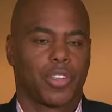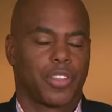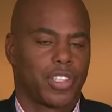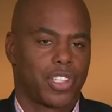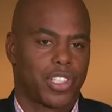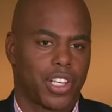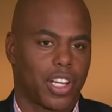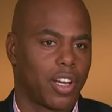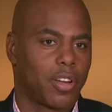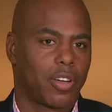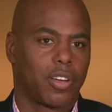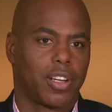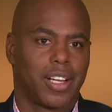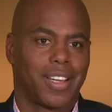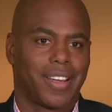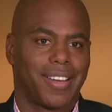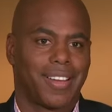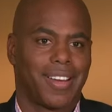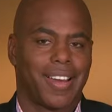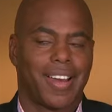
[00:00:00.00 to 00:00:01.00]
the show,
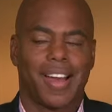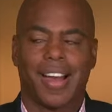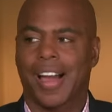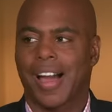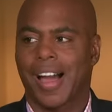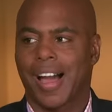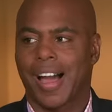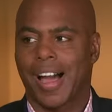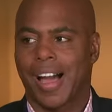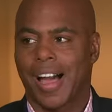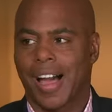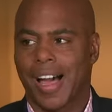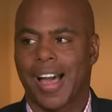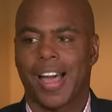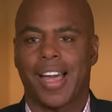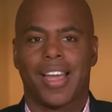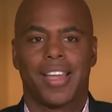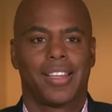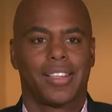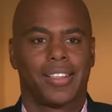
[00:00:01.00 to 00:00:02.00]

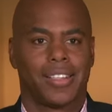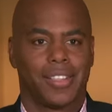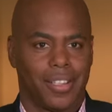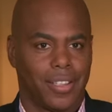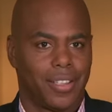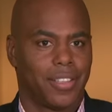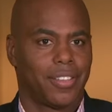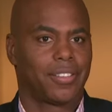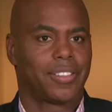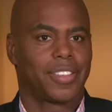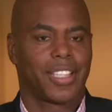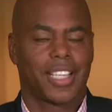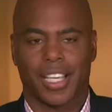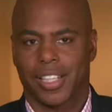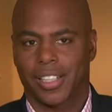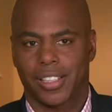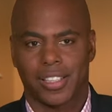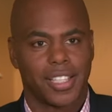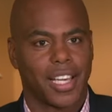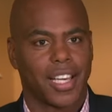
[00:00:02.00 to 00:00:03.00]
I love
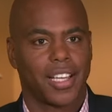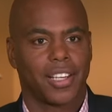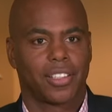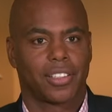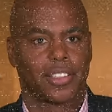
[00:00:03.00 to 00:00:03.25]
Kelly Taylor.